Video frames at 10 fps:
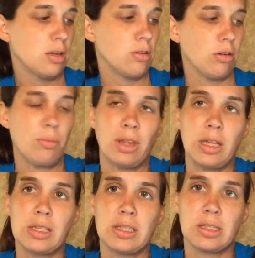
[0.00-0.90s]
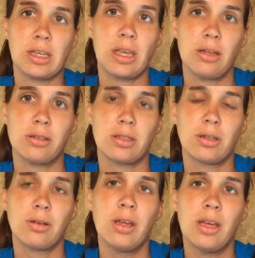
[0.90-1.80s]
your abilities as a
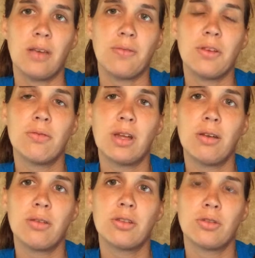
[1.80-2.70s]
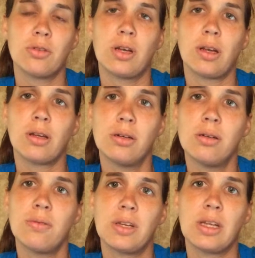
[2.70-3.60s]
counselor. If you know that you're not
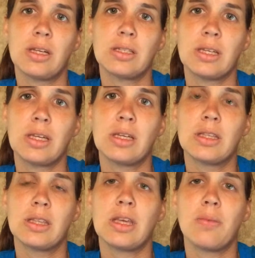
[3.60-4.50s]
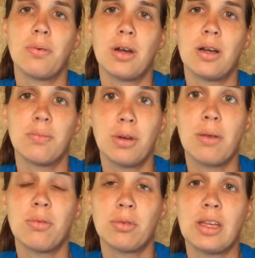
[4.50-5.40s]
confident in the
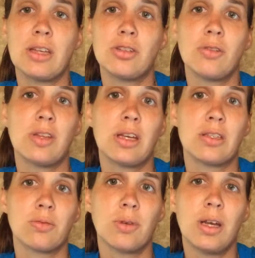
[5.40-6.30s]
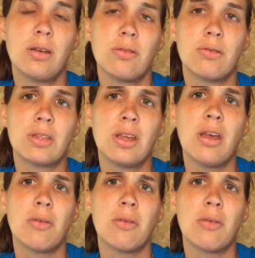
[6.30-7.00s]
problem or the issue that has arose,